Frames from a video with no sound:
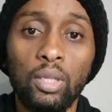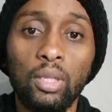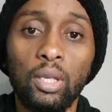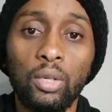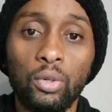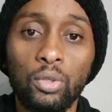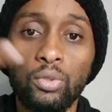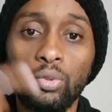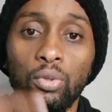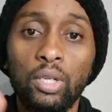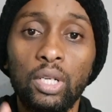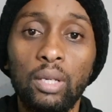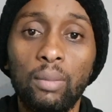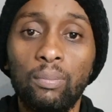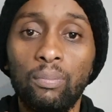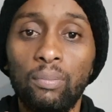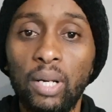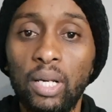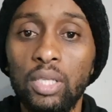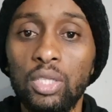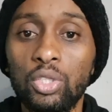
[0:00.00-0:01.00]
they're not going to
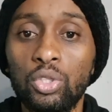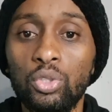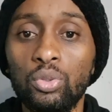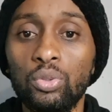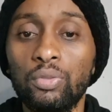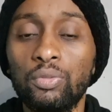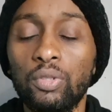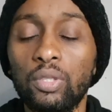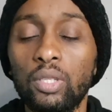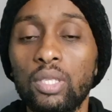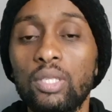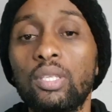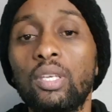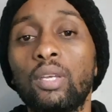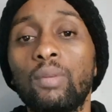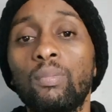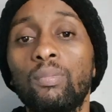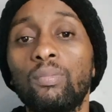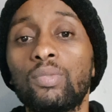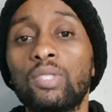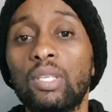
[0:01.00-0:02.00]
punish you for the
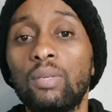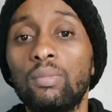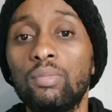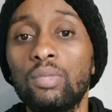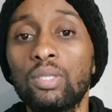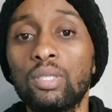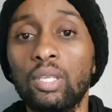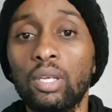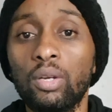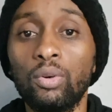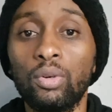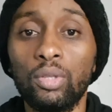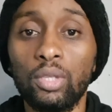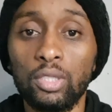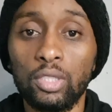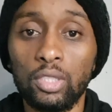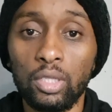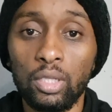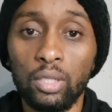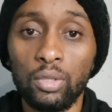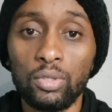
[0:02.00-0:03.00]
same mistake on the
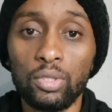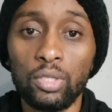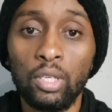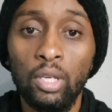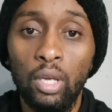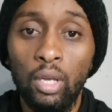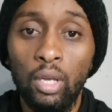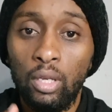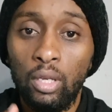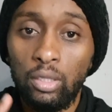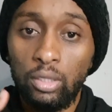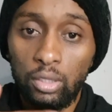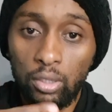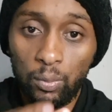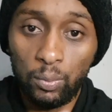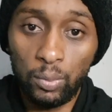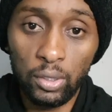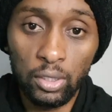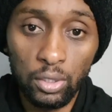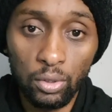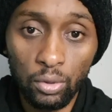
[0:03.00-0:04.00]
journals,
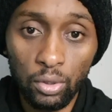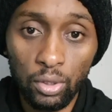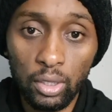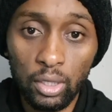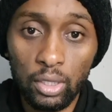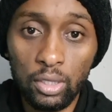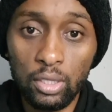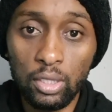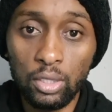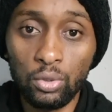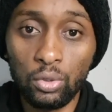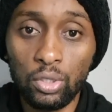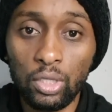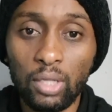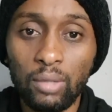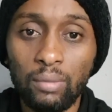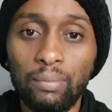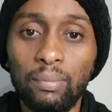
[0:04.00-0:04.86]
depending on the institution.